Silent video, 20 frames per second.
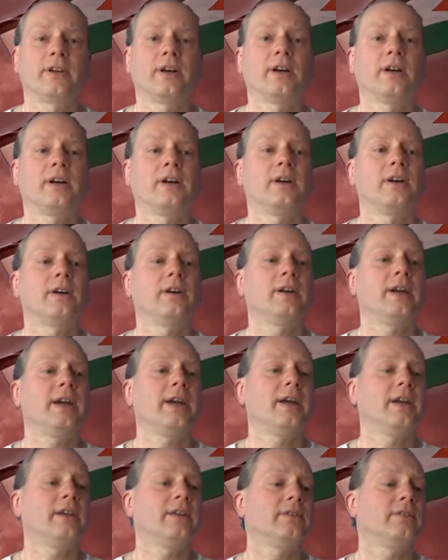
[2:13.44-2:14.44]

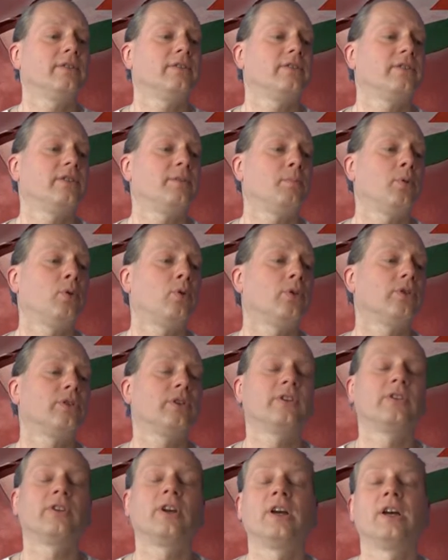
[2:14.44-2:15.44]
and
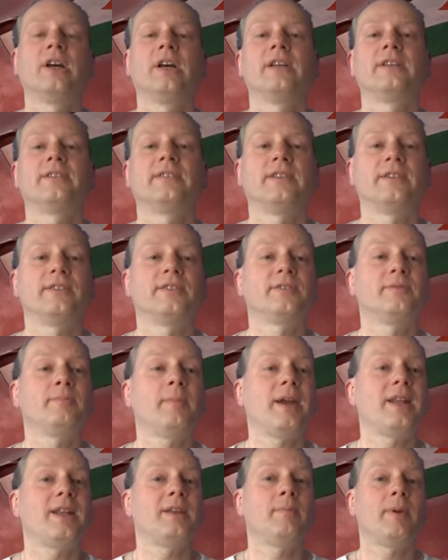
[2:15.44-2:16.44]
deported since
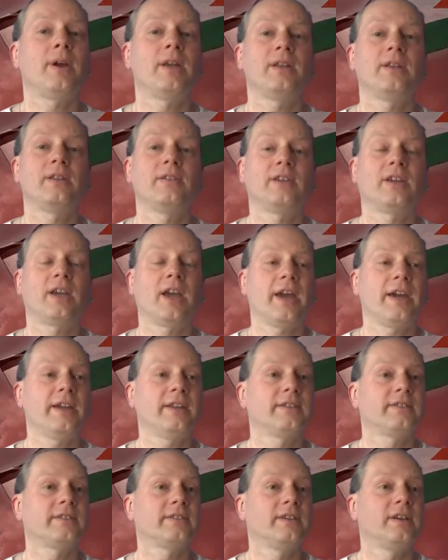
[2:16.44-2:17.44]
many, many
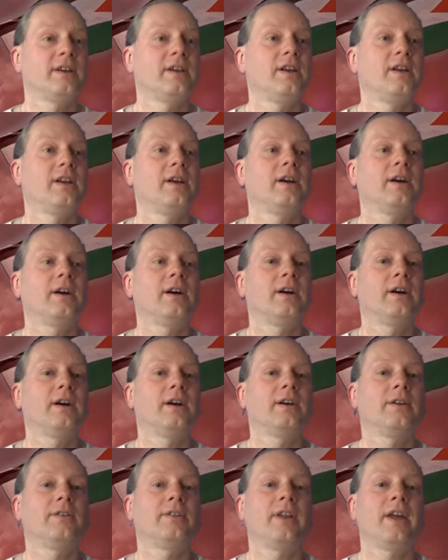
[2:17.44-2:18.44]
decades.
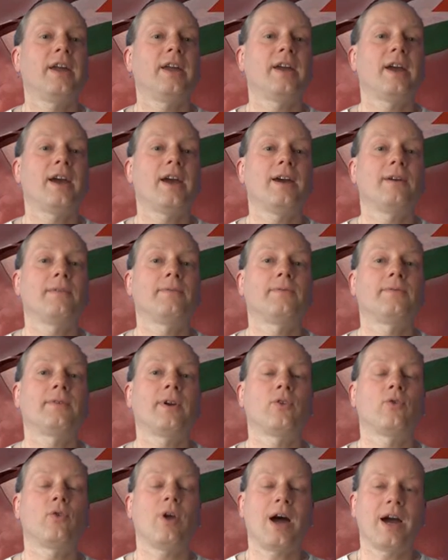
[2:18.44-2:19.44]
They have a
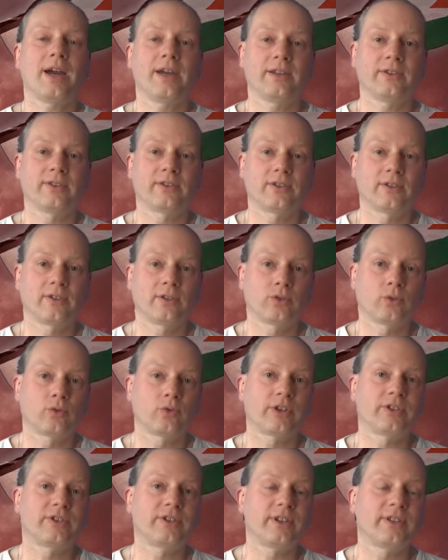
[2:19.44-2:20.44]
right to
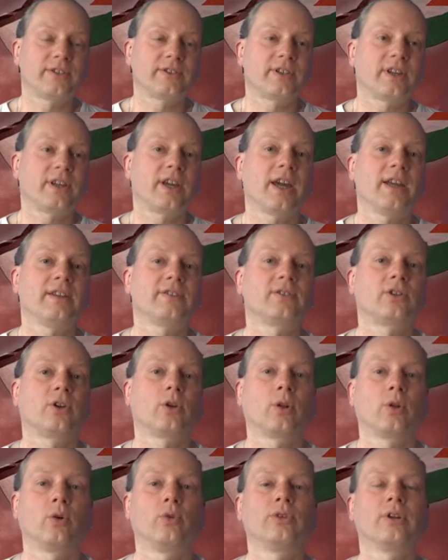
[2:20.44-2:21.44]
resist against
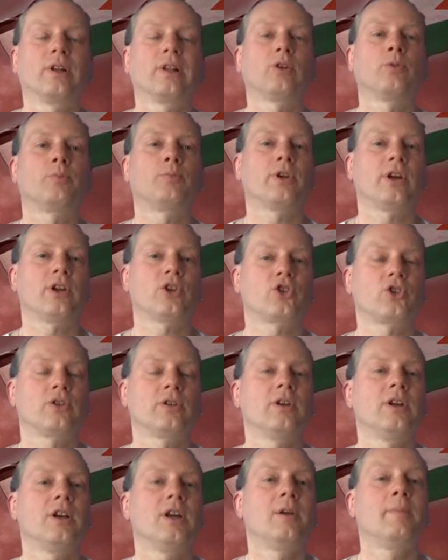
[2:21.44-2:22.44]
colonial
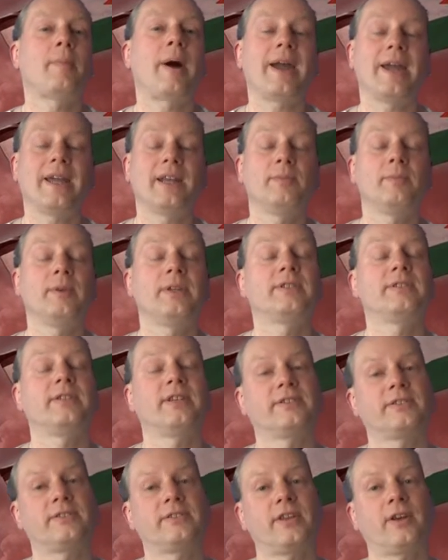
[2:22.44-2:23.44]
oppression by any means
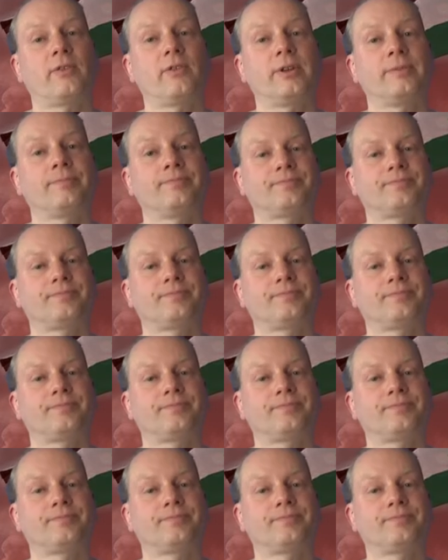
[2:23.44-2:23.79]
necessary.